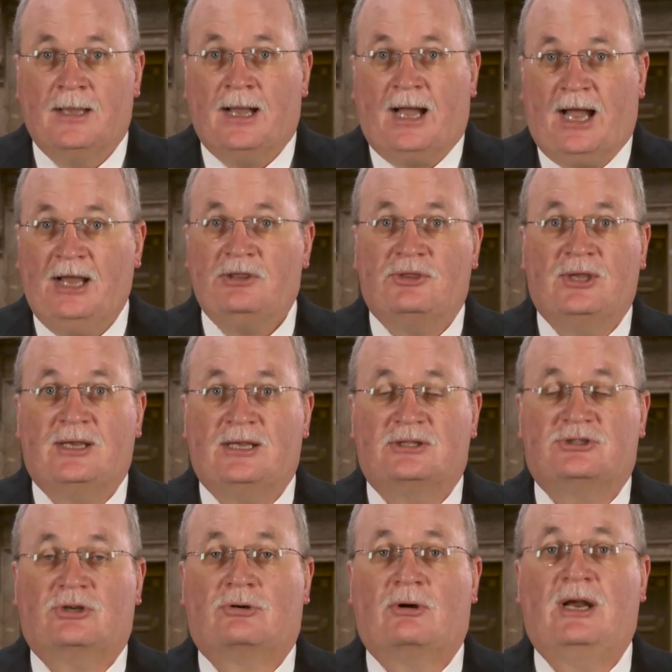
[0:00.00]
I think
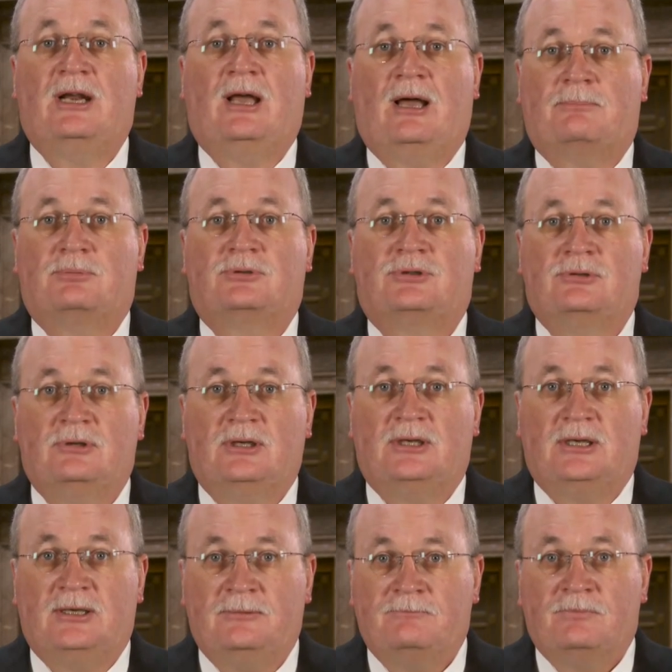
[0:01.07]
it's a great
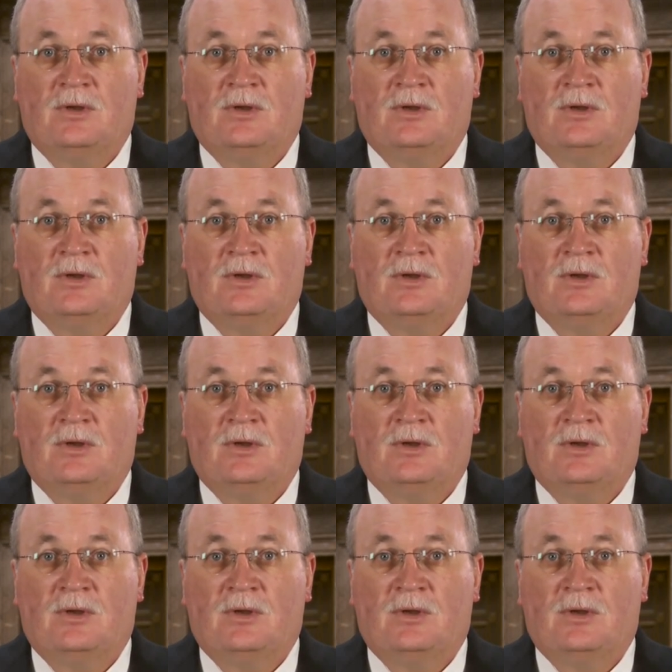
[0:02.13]
opportunity